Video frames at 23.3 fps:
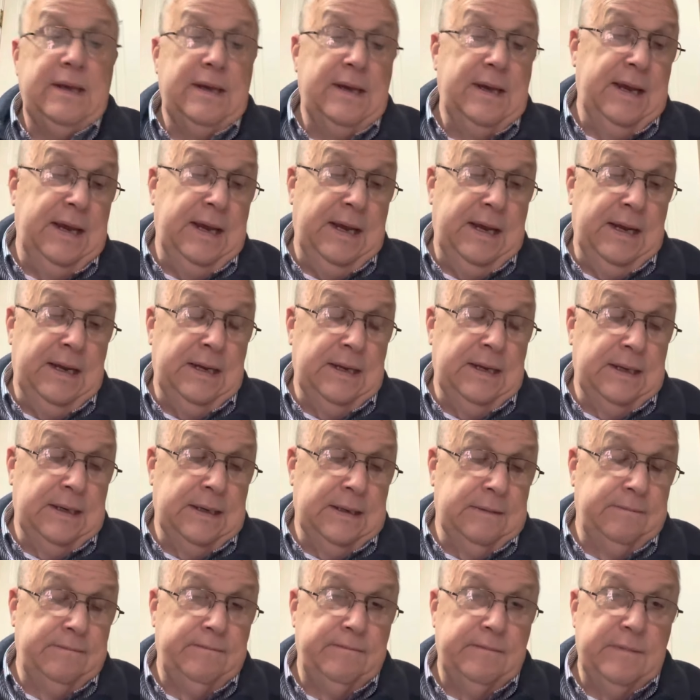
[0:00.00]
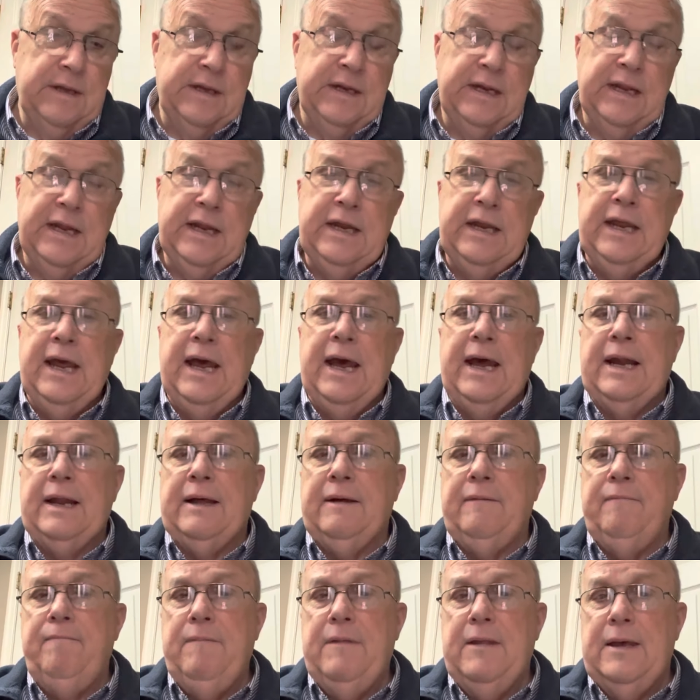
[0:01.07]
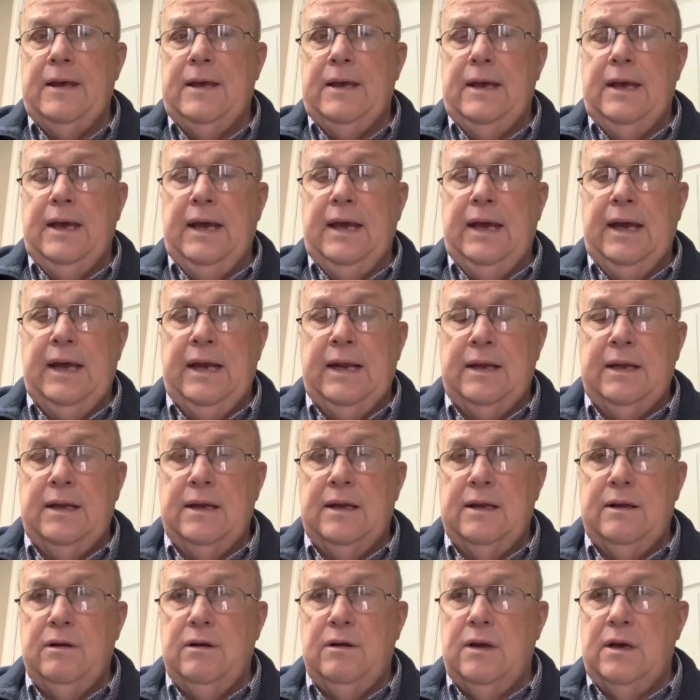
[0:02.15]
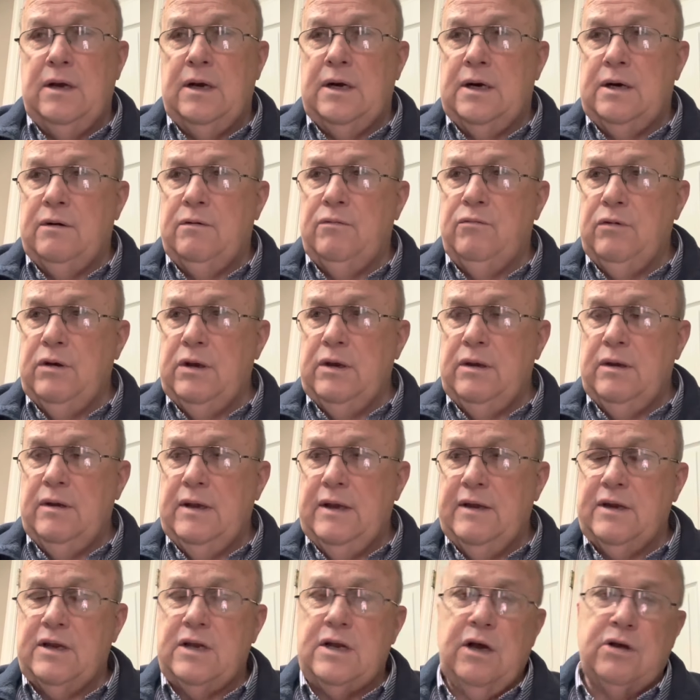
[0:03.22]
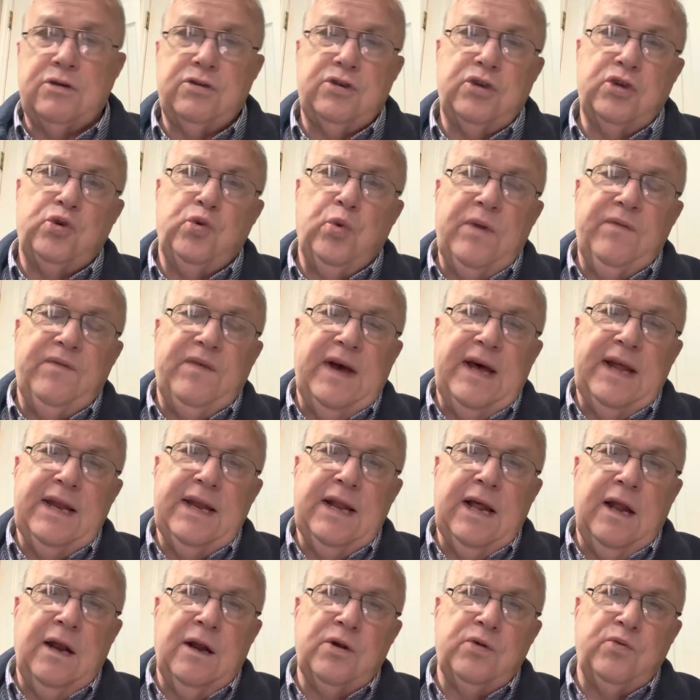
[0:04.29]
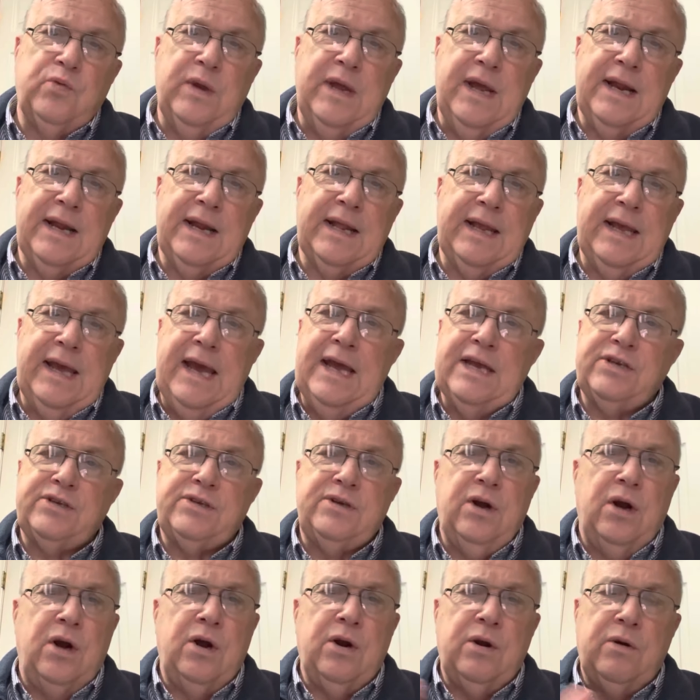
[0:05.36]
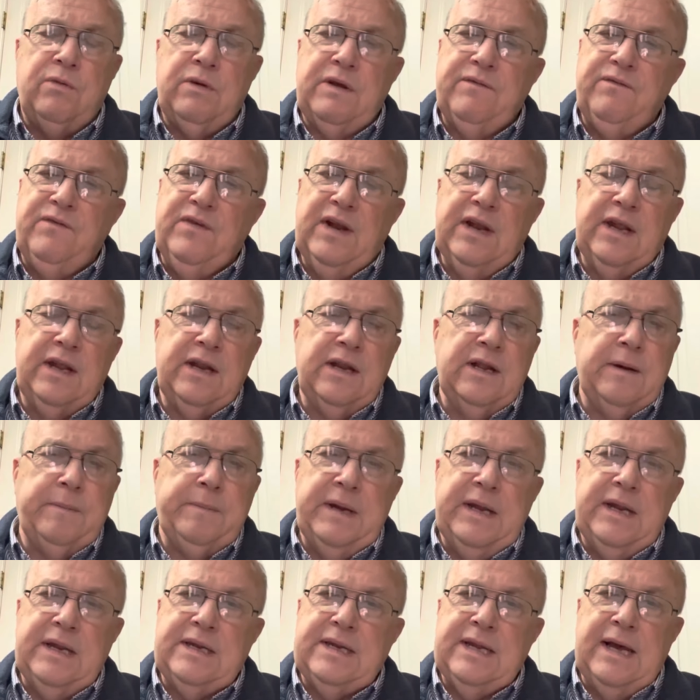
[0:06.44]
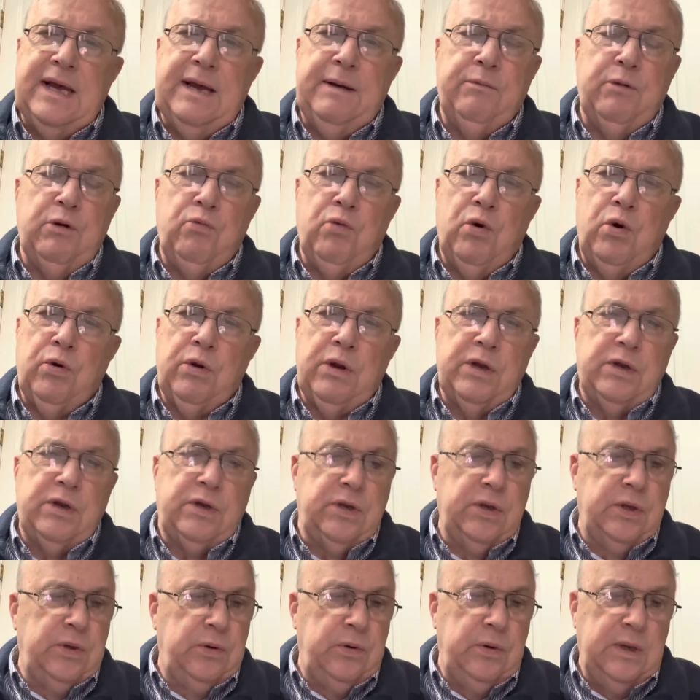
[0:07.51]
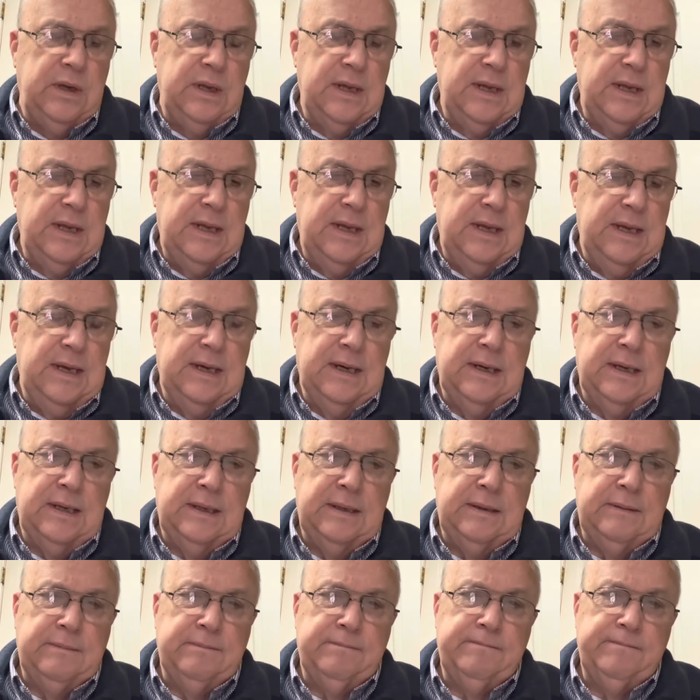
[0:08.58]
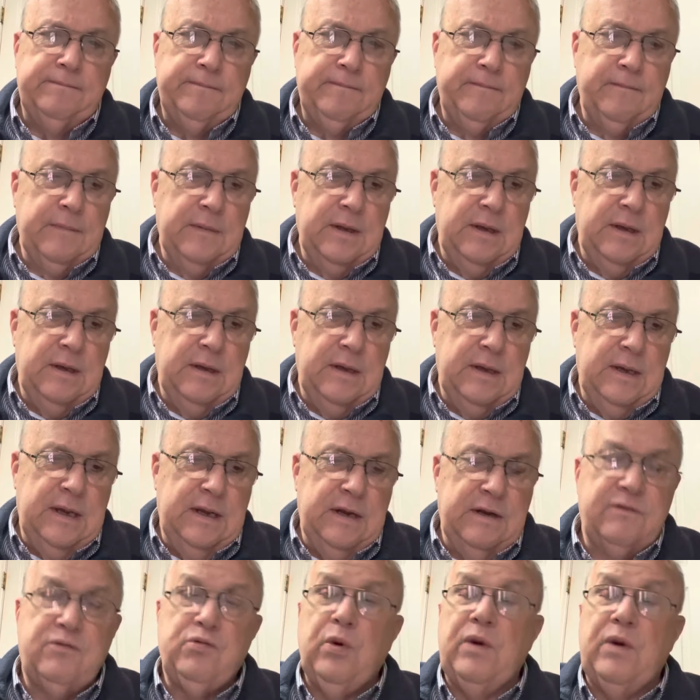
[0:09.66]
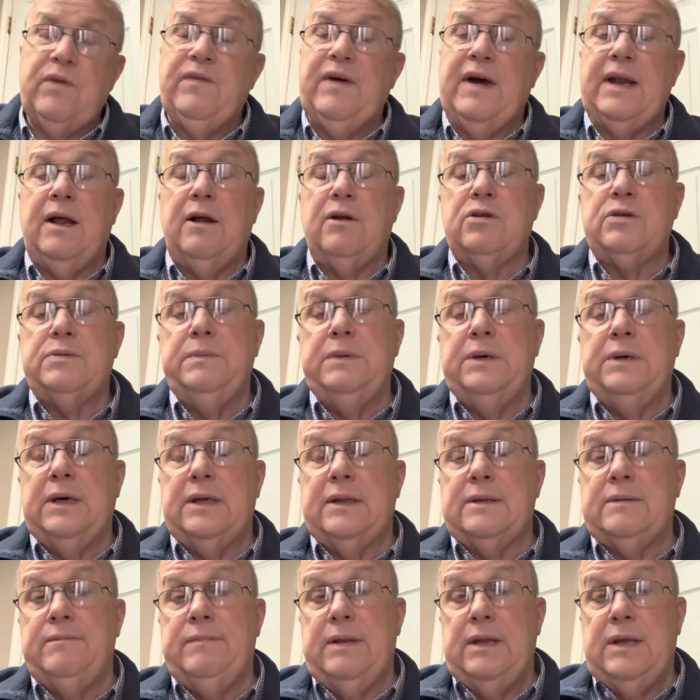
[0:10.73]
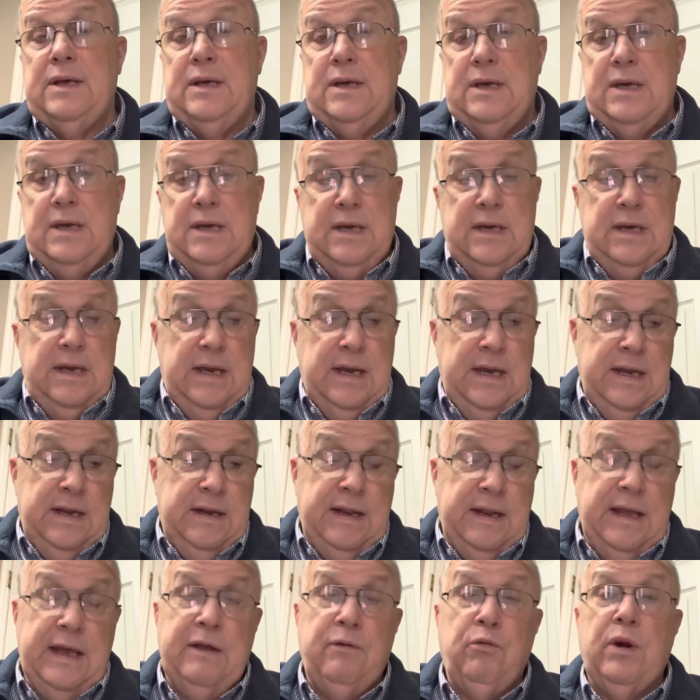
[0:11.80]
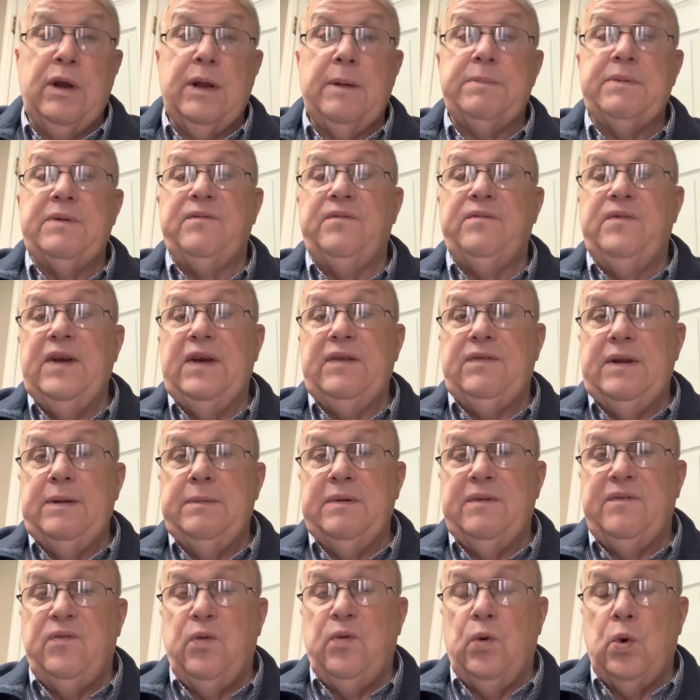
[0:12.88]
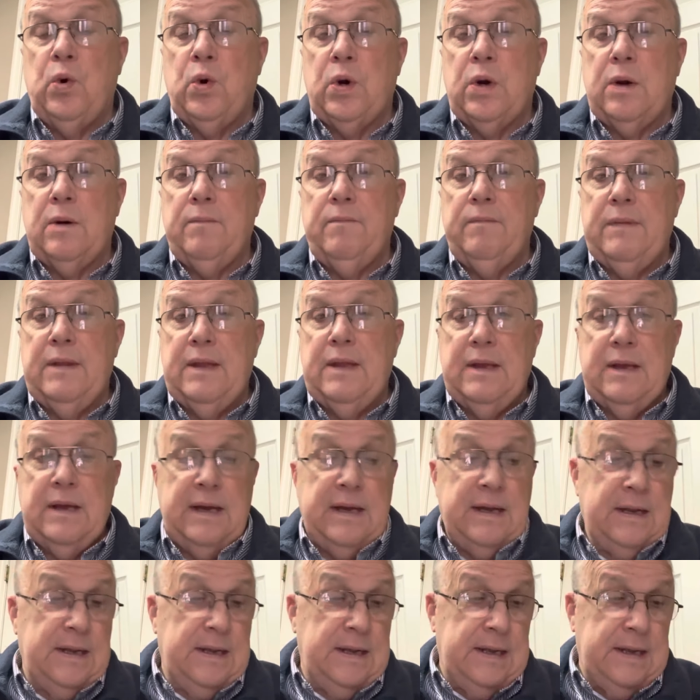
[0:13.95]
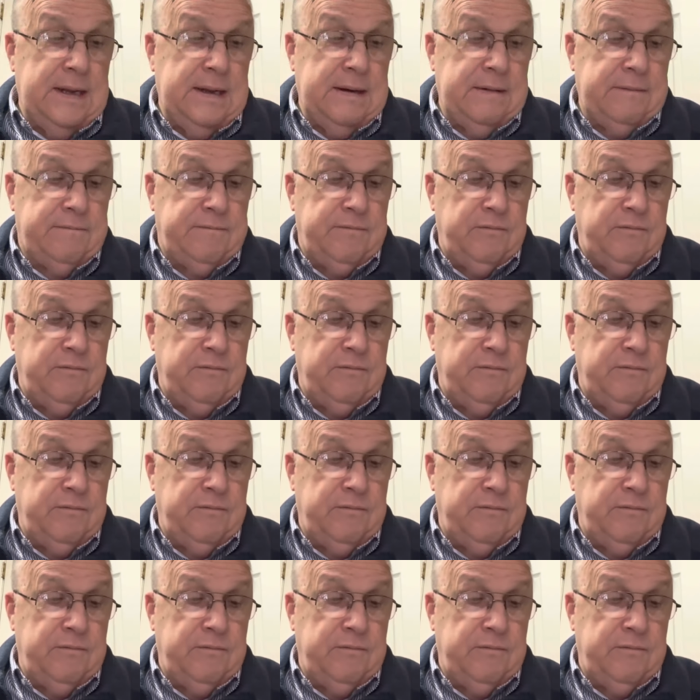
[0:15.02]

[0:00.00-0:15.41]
and in Indiana, and it cost us $25. We had a gas card. We could fill it up anytime we wanted to, and $25 a month. And they went up to 50 before while I